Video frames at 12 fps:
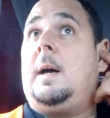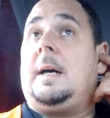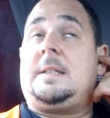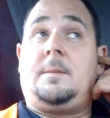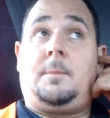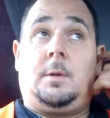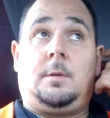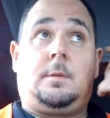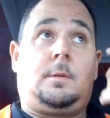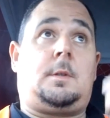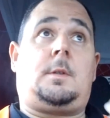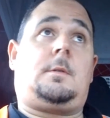I said, but
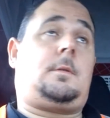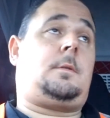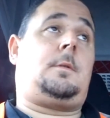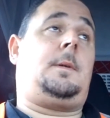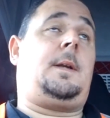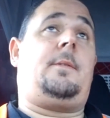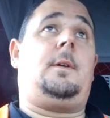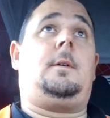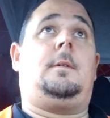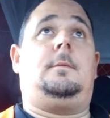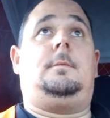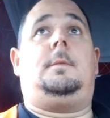come and have a
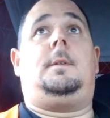look.